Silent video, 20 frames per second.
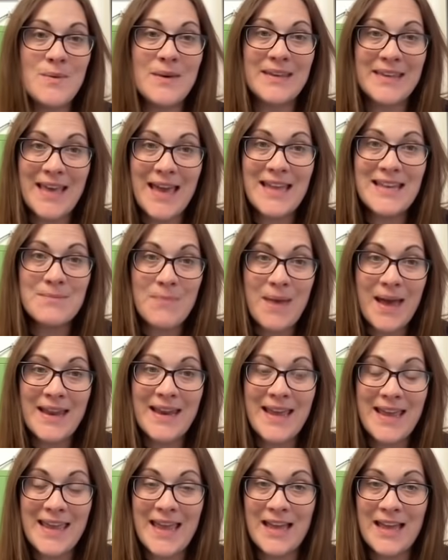Again,
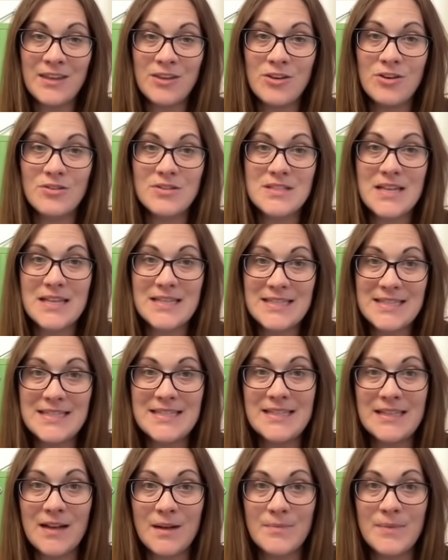Mane and Jota
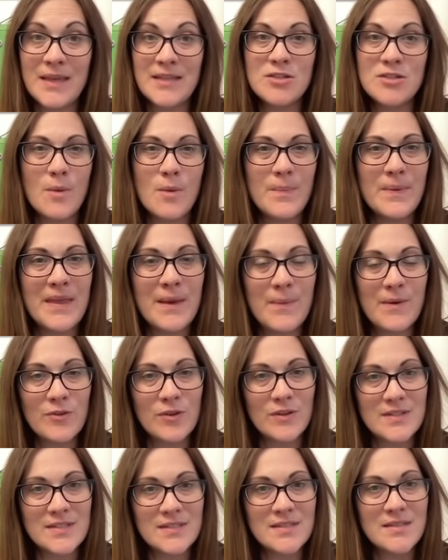sitting up there top, but then we've
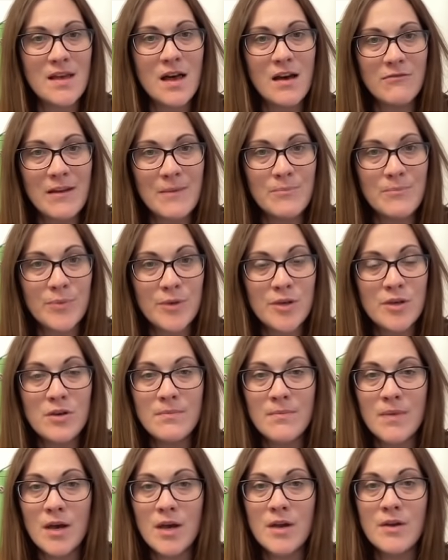got Sarr and
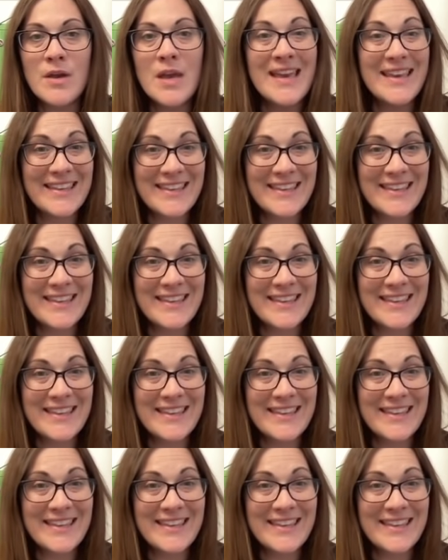Bumo,